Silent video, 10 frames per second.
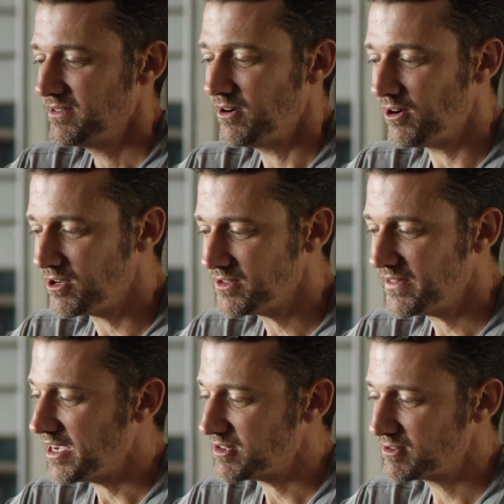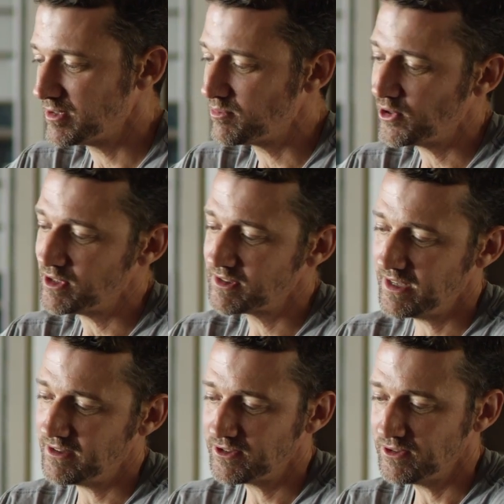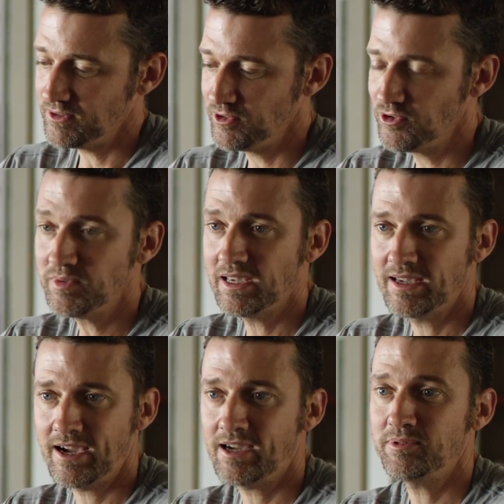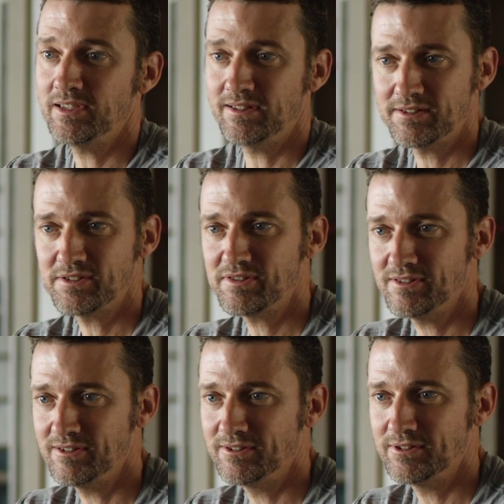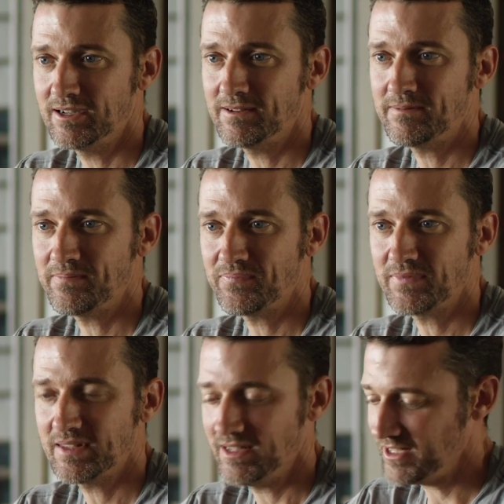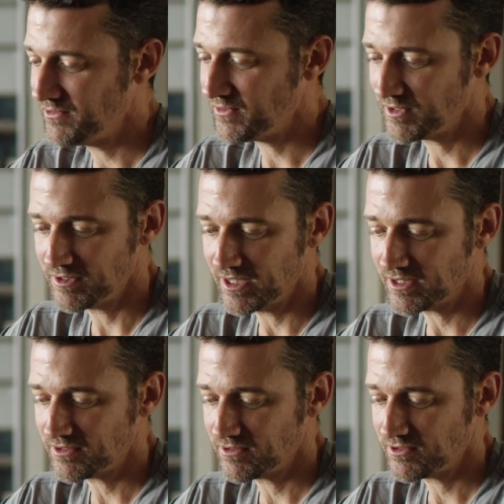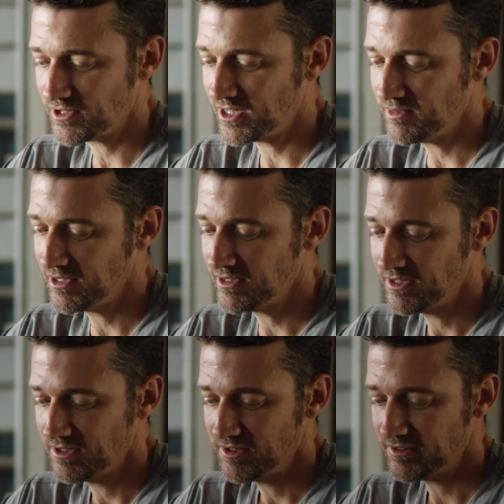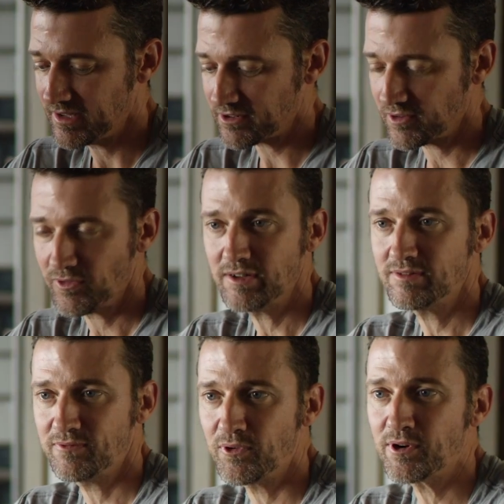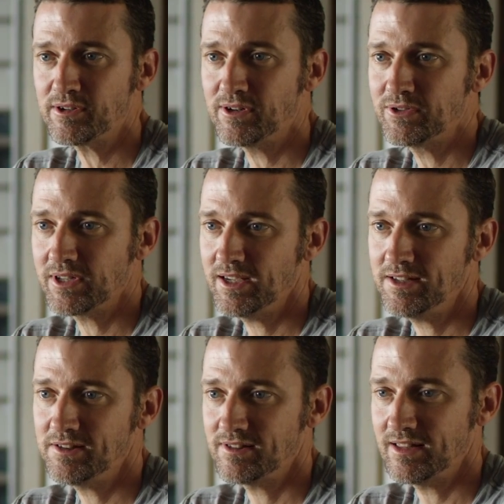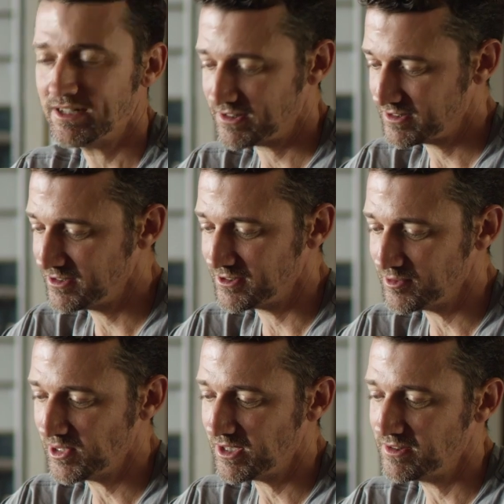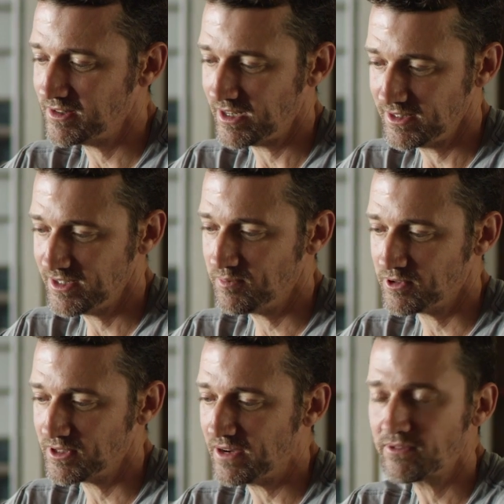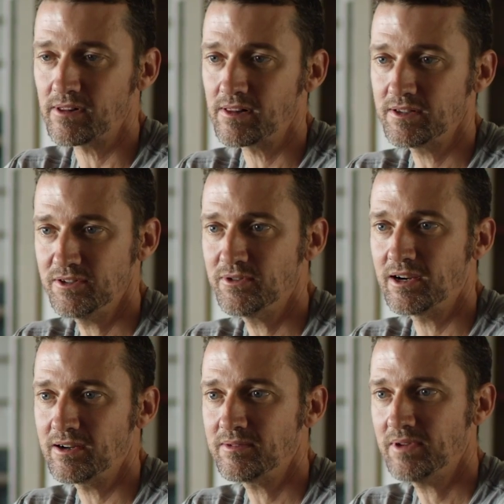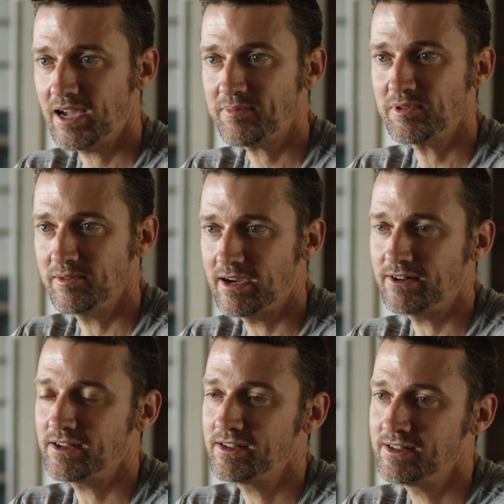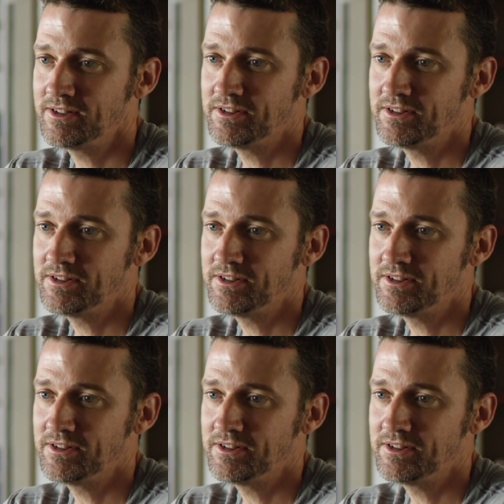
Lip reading: All of that still boils down to you being happy. So, and even if you're like trying to be sacrificed for your own kids, that's still because at a deeper level, you are happy about it.